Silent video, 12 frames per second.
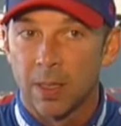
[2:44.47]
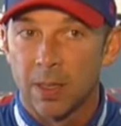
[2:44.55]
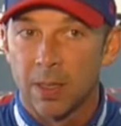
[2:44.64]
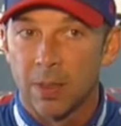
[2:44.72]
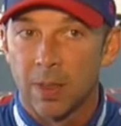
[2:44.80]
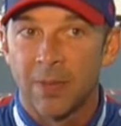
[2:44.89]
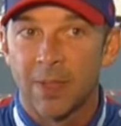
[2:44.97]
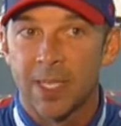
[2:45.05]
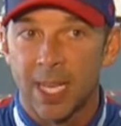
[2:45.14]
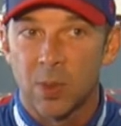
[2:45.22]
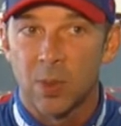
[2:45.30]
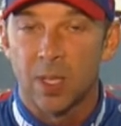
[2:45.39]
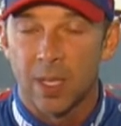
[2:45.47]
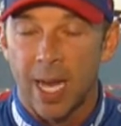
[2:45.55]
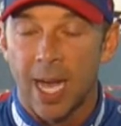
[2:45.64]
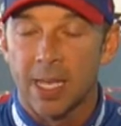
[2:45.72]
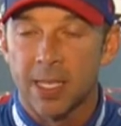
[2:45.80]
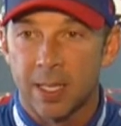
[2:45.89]
to emphasize with our
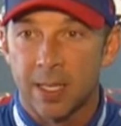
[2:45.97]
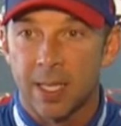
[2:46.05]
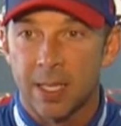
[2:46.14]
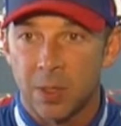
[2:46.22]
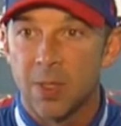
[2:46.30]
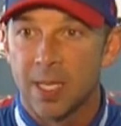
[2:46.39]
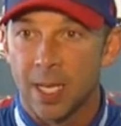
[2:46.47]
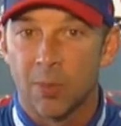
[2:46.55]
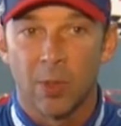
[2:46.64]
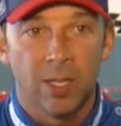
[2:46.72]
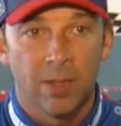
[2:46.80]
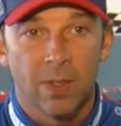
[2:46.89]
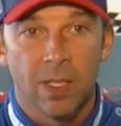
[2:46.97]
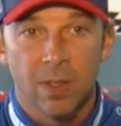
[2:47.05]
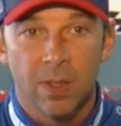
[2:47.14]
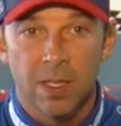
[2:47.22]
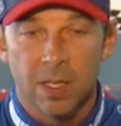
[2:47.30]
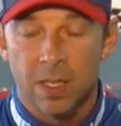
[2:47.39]
guys that they do celebrate the
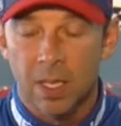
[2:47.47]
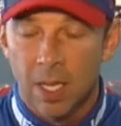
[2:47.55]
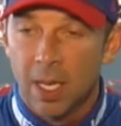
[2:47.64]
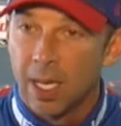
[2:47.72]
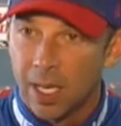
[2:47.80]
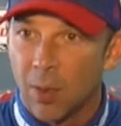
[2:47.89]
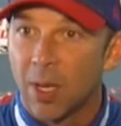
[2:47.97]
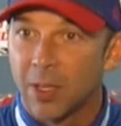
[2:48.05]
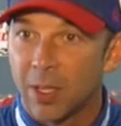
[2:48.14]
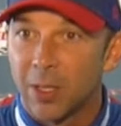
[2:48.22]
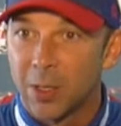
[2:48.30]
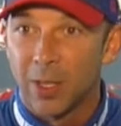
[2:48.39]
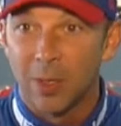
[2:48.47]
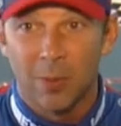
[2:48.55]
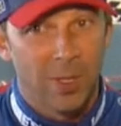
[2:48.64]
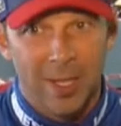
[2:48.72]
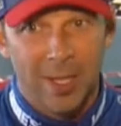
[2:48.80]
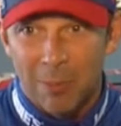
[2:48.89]
victories and go out there and enjoy it,
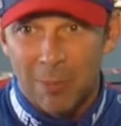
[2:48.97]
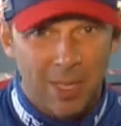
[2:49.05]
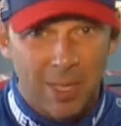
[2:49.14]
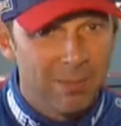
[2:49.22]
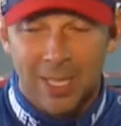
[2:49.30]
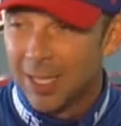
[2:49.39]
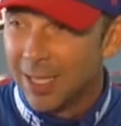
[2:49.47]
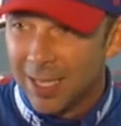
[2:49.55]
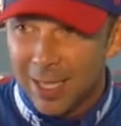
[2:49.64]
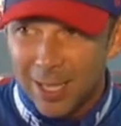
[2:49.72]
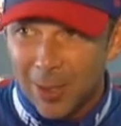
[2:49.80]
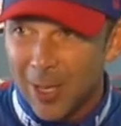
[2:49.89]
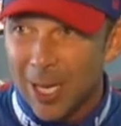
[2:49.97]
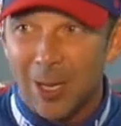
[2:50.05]
whether that be going